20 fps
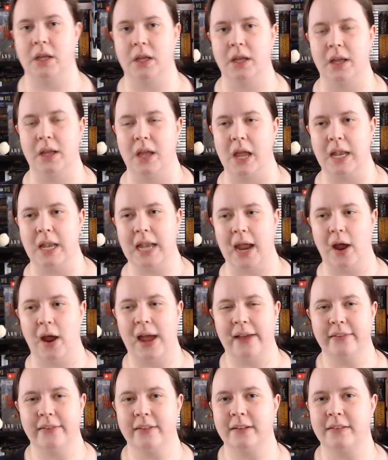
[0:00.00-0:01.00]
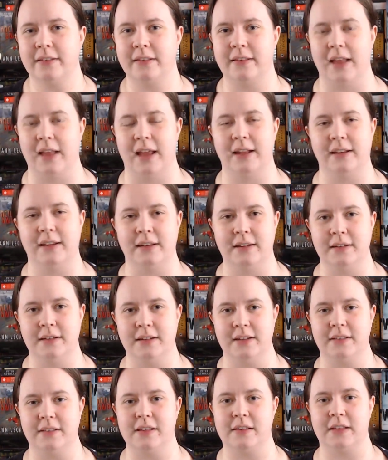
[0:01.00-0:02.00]
Now, as I said,
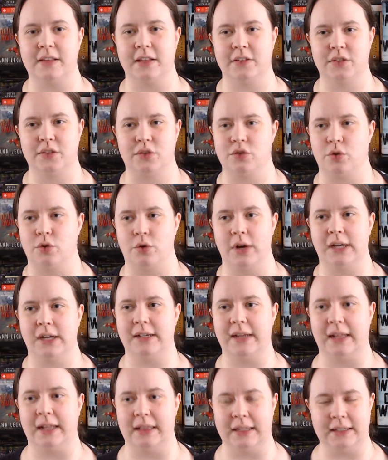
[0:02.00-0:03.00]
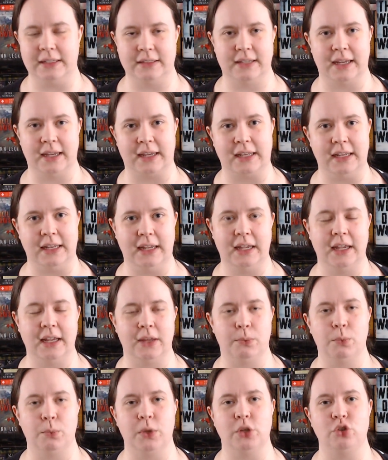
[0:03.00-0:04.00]
this is a storytelling technique in
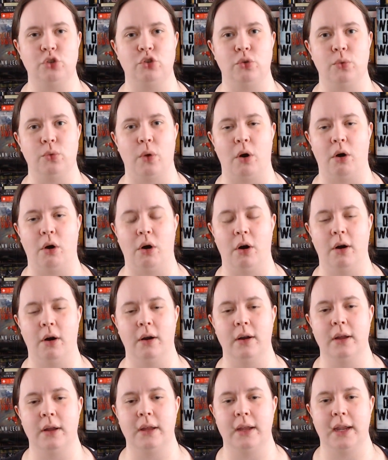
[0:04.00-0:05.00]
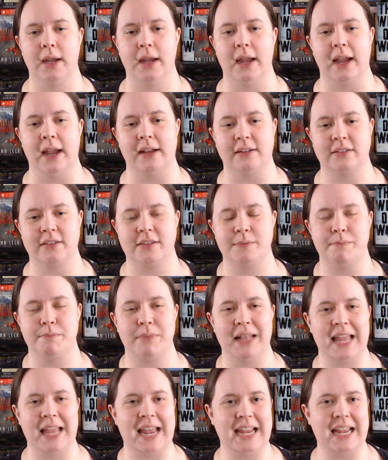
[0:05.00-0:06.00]
which you are
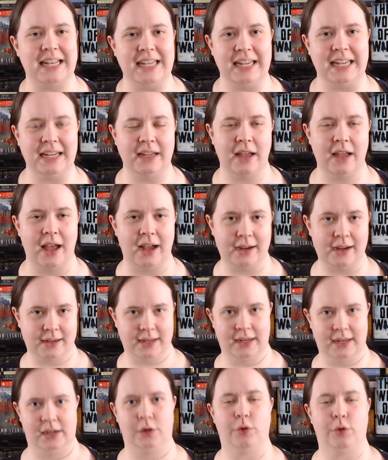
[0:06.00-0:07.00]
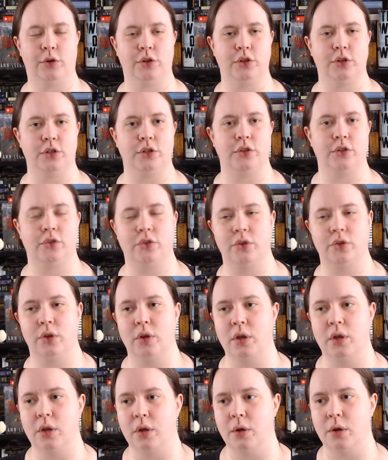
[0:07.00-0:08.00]
explaining a character's
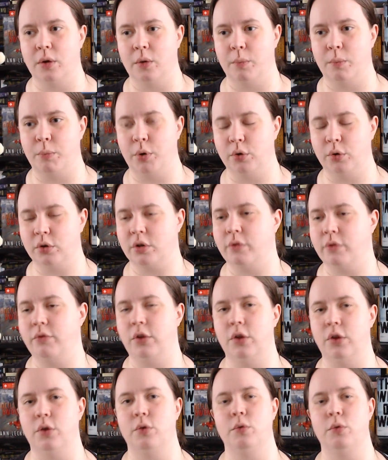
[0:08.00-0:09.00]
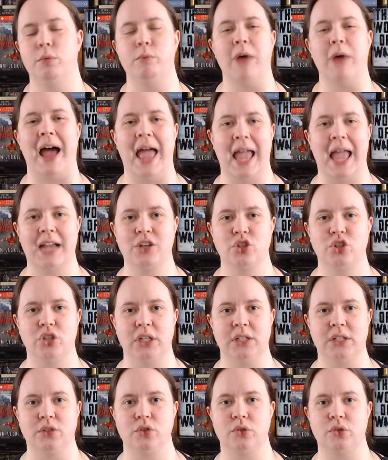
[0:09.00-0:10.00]
point of view,
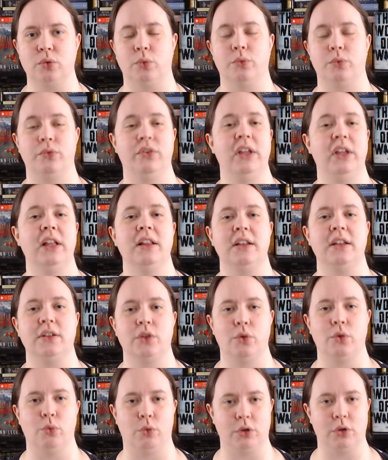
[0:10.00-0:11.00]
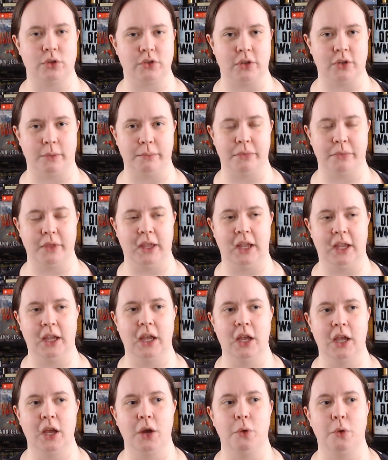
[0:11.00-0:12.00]
actions, or feelings towards something
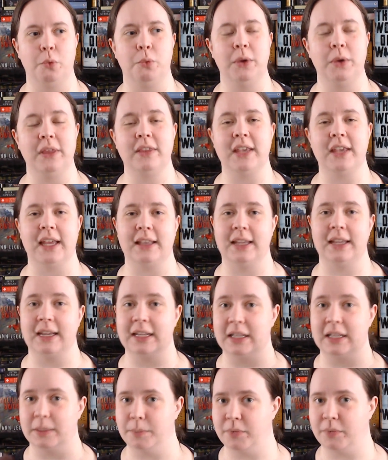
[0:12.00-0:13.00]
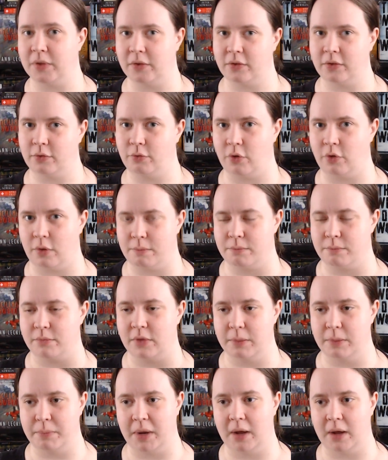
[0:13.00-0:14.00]
with getting glimpses from the
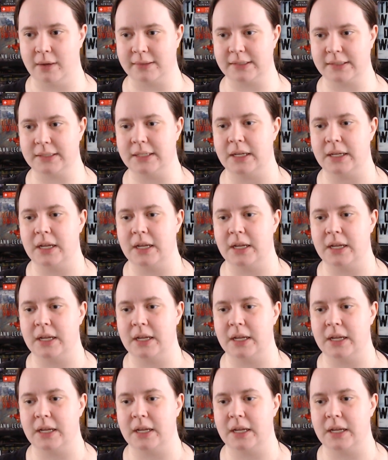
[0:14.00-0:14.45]
past.